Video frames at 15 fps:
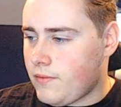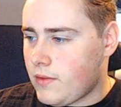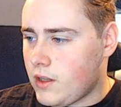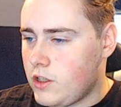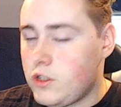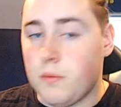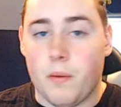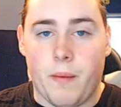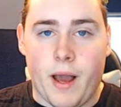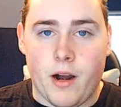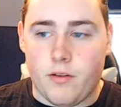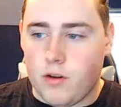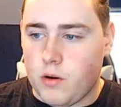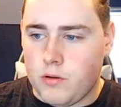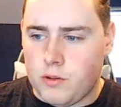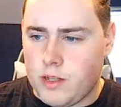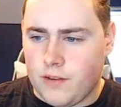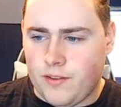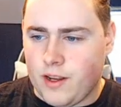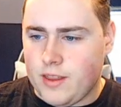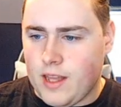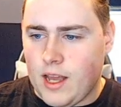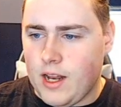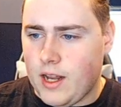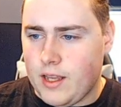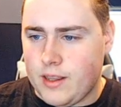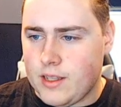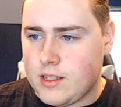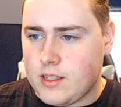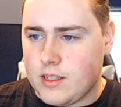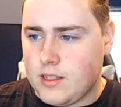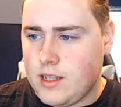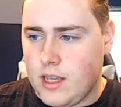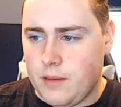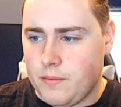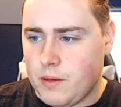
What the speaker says: Super Battle Road and stuff like that. Like this team